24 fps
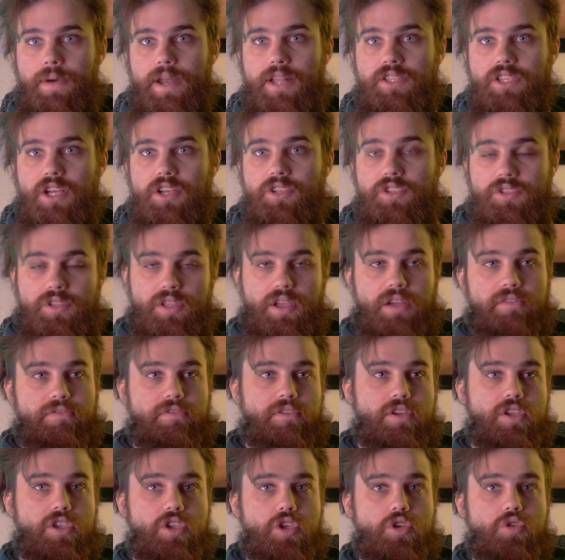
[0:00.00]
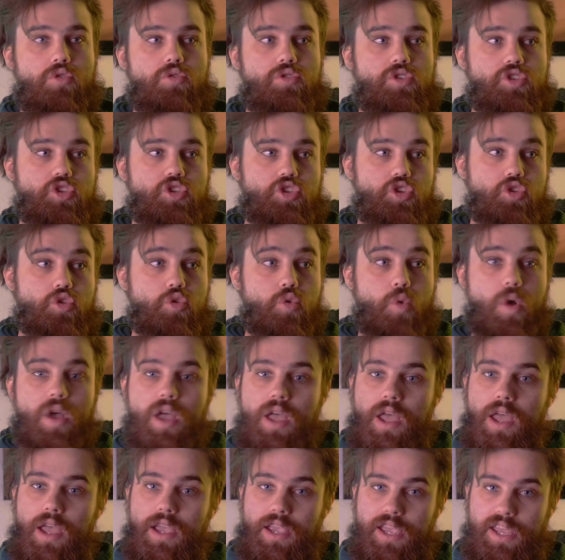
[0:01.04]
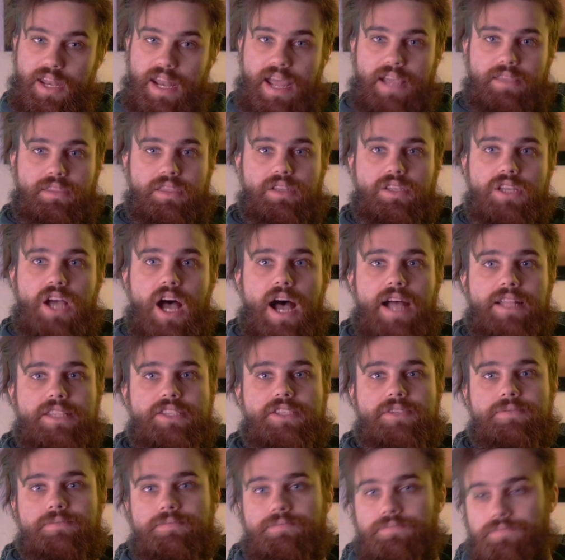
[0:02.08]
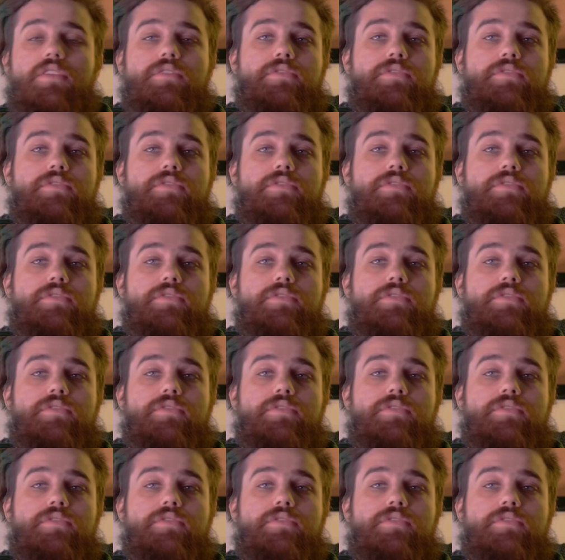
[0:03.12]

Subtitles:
but it's also there for you to connect the dots.